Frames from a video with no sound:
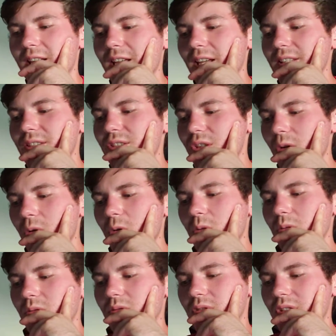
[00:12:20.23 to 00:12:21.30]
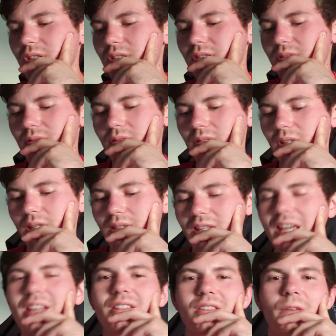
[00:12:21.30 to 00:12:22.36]
It's so just, it
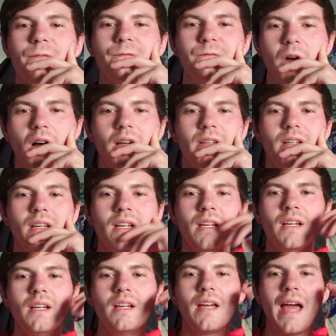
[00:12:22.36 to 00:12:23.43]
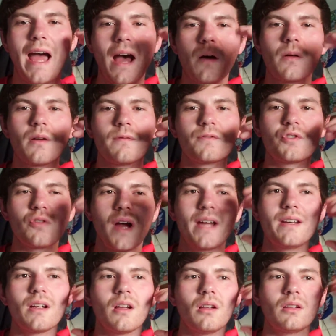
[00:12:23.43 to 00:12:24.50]
takes the fun out of trying
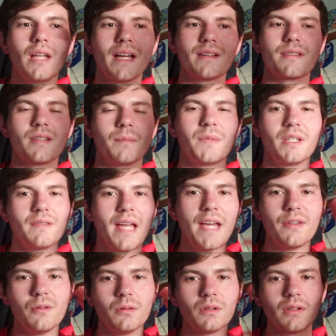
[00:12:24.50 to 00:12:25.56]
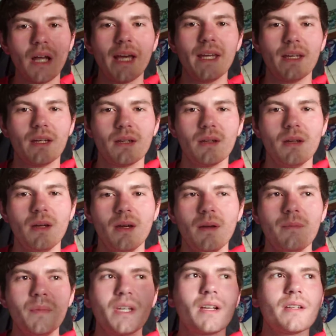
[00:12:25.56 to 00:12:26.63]
to collect something that you like.
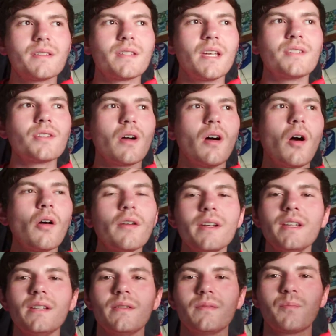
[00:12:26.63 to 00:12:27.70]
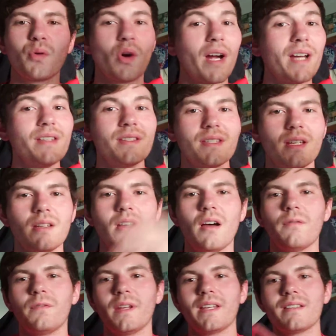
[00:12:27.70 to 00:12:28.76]
Because it's already pricey
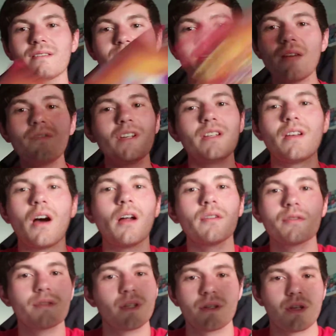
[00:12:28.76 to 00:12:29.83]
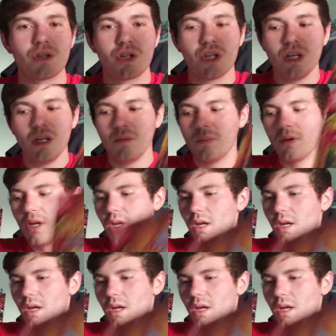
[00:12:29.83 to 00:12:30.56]
enough. Like, $70 isn't cheap.